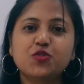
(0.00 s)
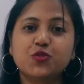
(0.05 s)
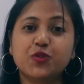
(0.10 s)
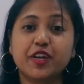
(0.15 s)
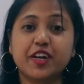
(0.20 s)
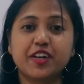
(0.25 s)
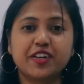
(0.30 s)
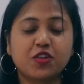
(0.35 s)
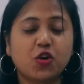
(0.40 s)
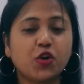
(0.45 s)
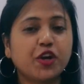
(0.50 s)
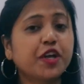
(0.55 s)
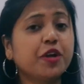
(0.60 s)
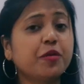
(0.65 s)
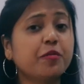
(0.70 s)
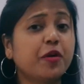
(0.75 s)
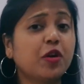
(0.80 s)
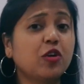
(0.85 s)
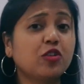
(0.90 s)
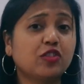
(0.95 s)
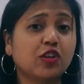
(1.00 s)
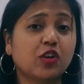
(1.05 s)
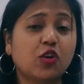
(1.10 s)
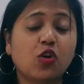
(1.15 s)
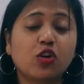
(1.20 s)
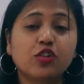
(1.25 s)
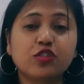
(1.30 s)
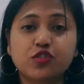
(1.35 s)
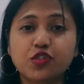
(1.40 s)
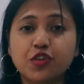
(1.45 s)
we are talking about the
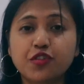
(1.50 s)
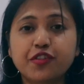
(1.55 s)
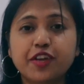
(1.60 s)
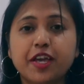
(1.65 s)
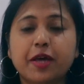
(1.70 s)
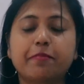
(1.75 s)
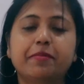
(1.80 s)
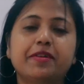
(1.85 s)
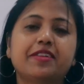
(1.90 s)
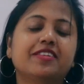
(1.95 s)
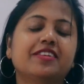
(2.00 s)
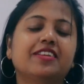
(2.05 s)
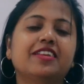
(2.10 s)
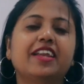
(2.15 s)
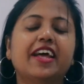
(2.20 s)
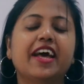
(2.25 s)
cost of capital,